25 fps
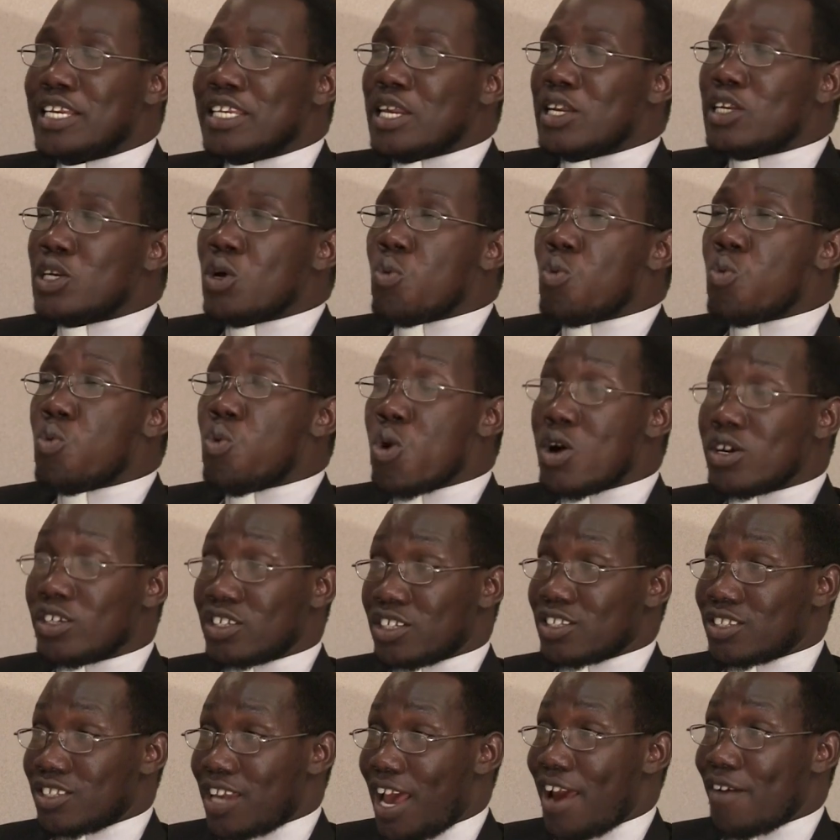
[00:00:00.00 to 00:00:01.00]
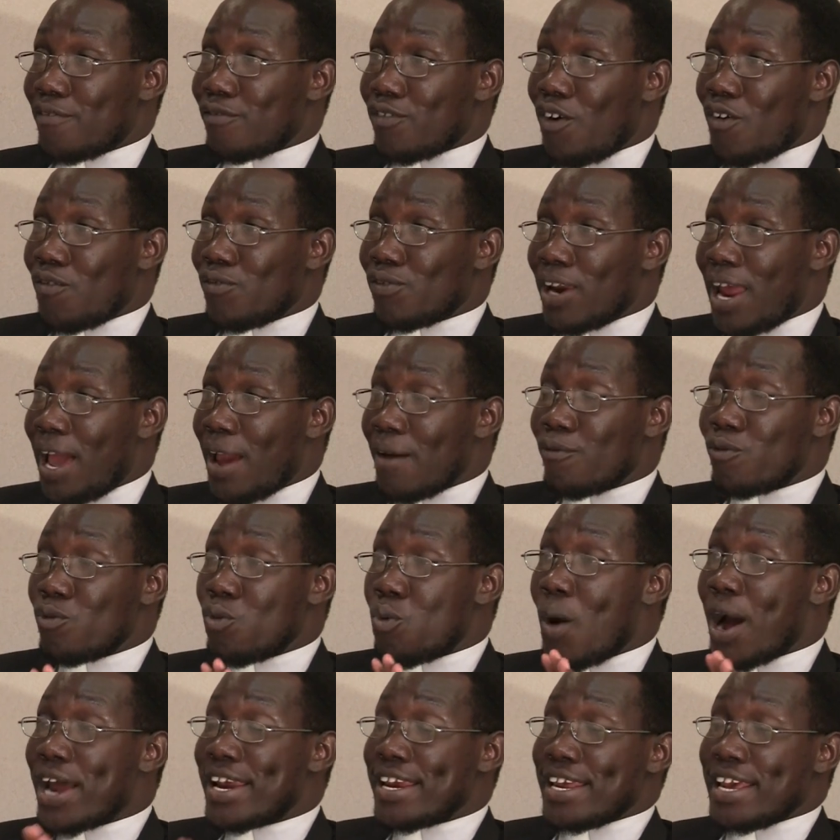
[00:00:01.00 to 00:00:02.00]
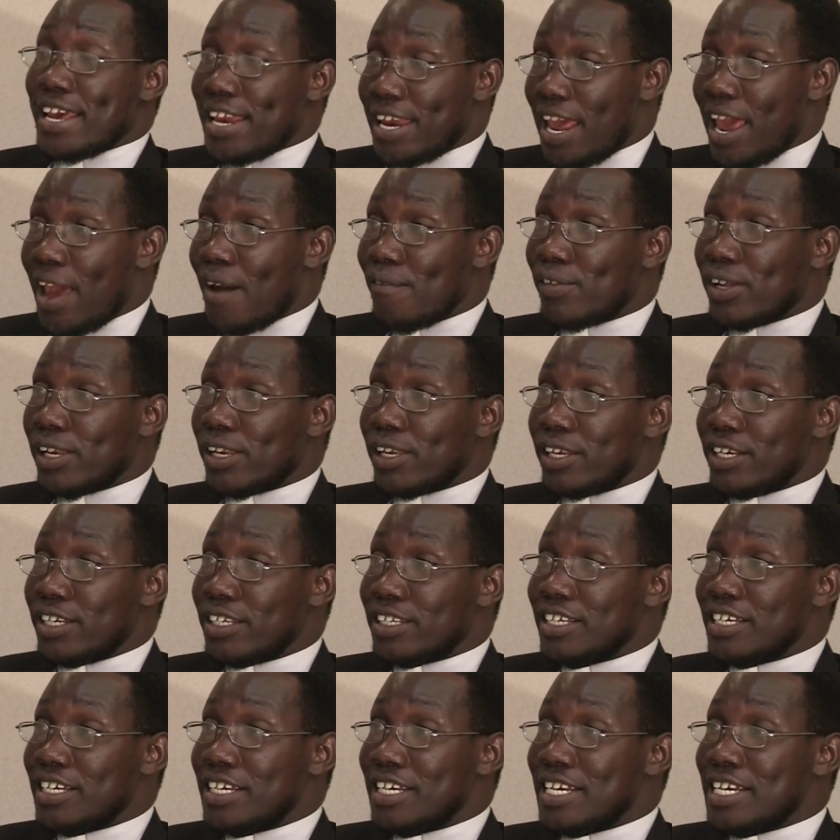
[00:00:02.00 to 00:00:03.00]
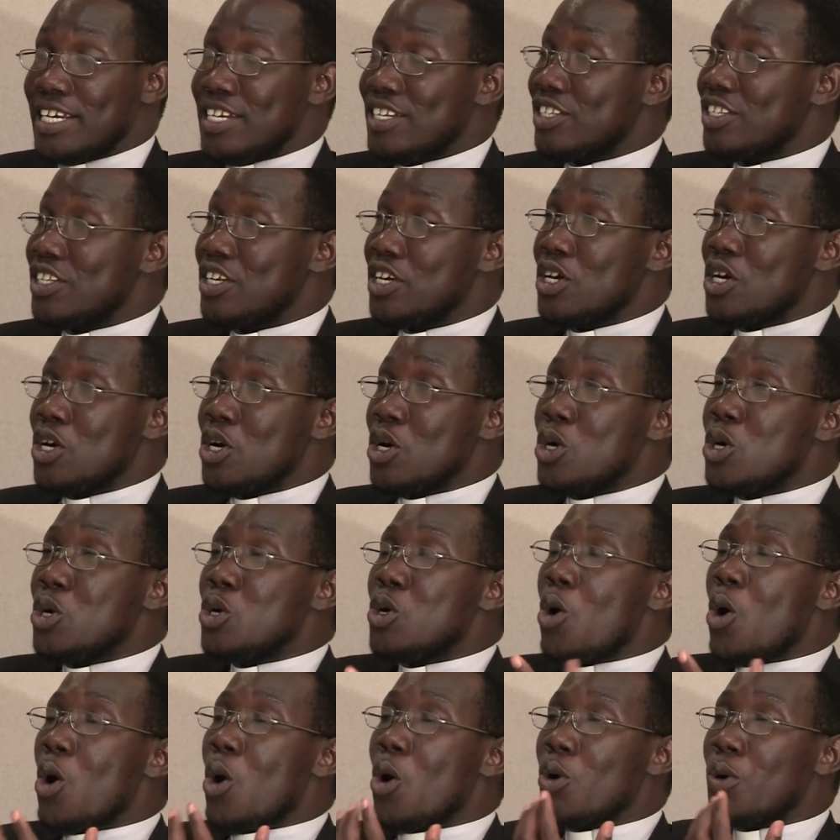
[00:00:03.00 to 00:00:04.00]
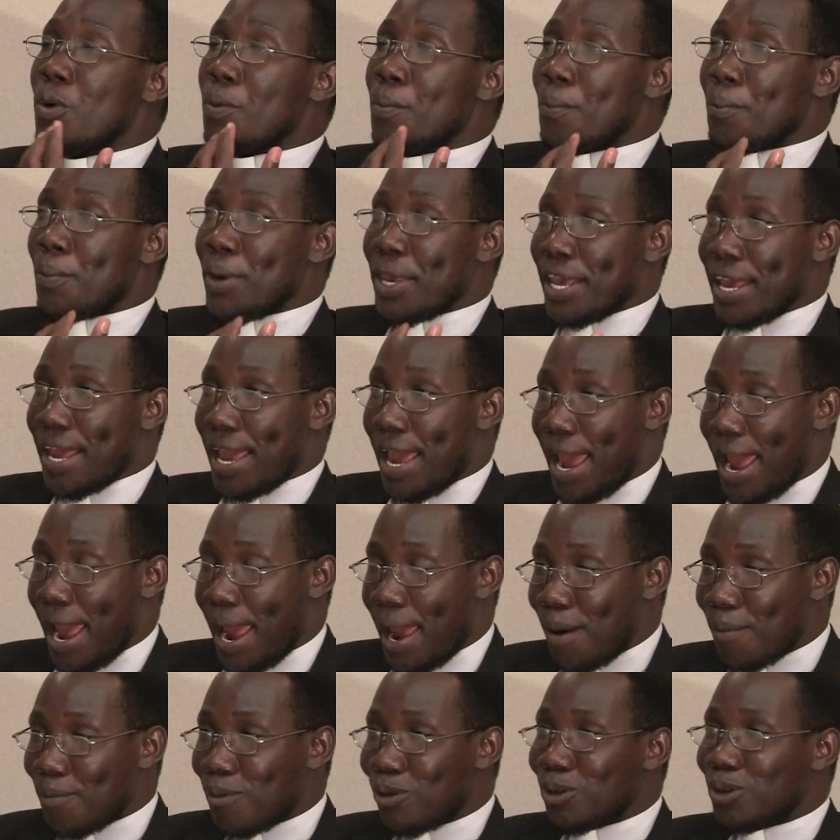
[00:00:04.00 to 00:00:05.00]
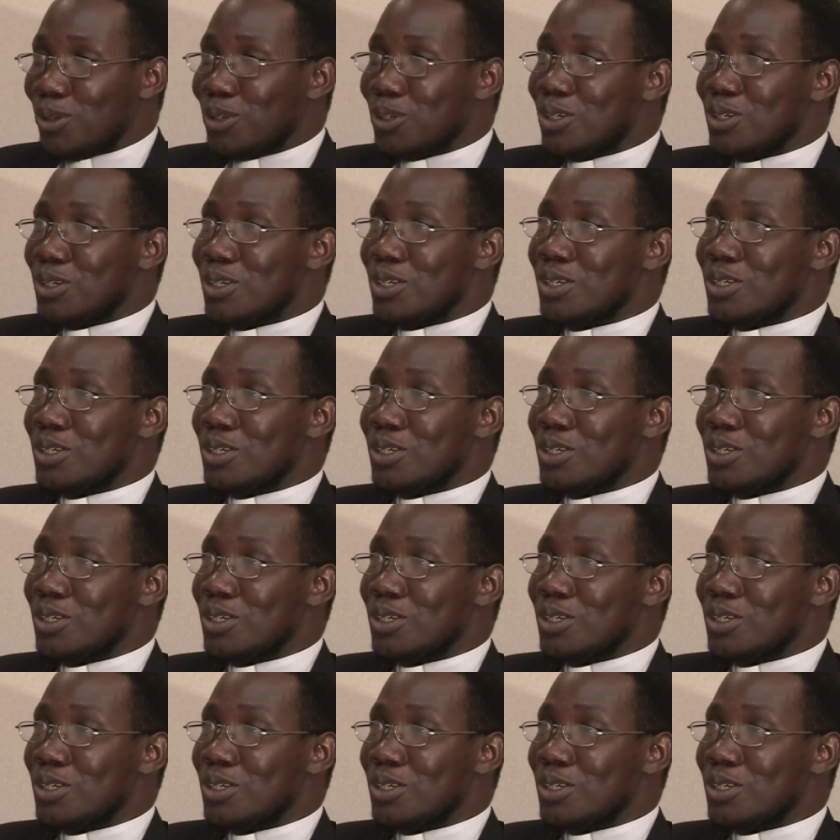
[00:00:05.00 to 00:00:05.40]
the, the worst type of life one can ever lead is not being able